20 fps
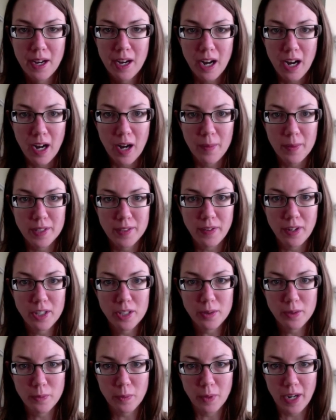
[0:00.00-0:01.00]
as far
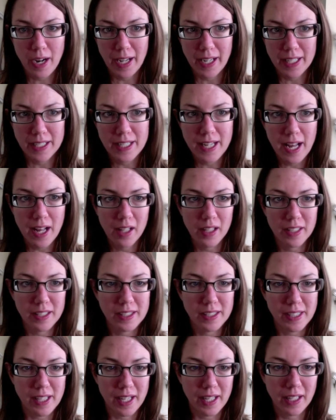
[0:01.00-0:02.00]
as what I can tell
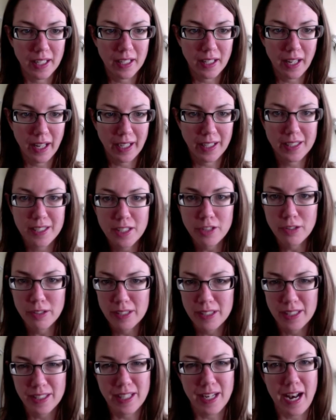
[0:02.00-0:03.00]
is that like
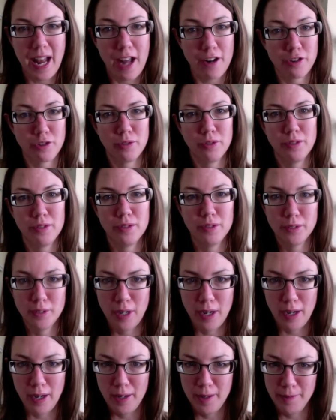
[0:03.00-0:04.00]
citrus is a natural
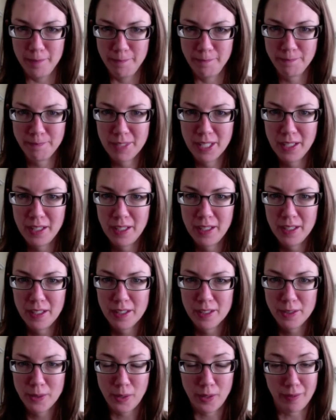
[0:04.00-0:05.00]

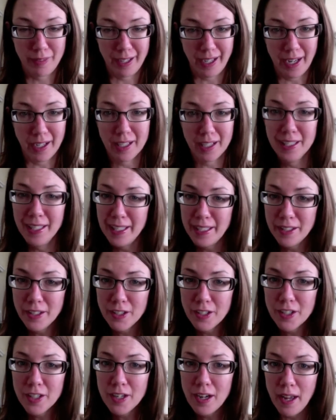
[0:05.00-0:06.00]
sort of like a
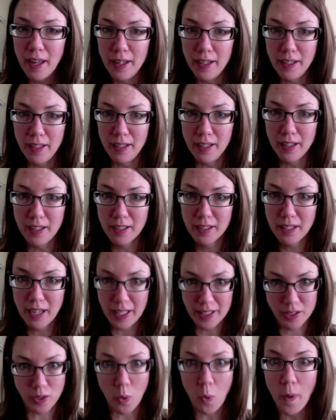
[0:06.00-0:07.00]
cleaner and
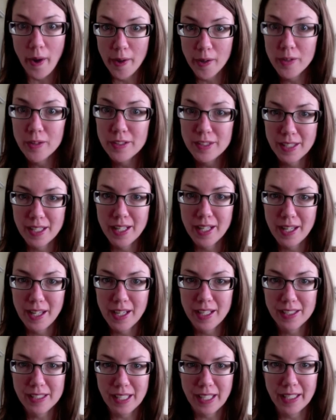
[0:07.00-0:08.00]
cuts oils and
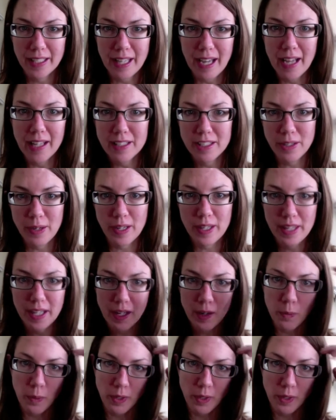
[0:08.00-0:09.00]
things like that. So I
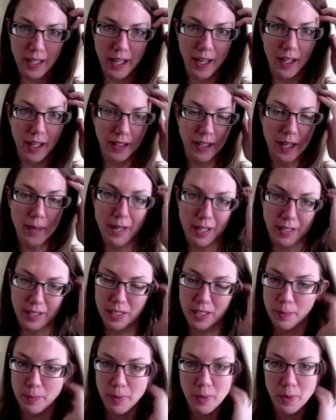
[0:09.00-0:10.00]
think what that lemon is
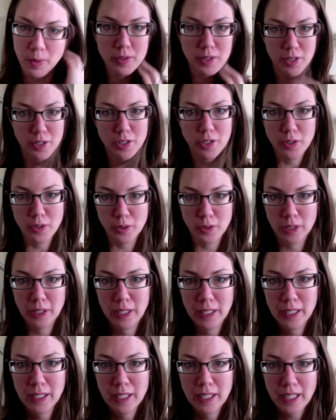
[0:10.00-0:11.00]
supposed to do
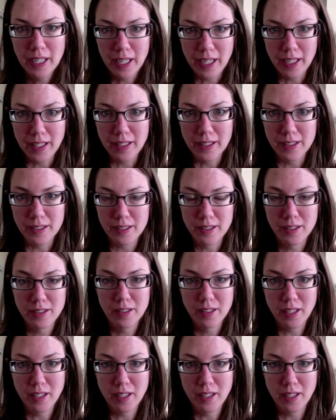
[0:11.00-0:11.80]
is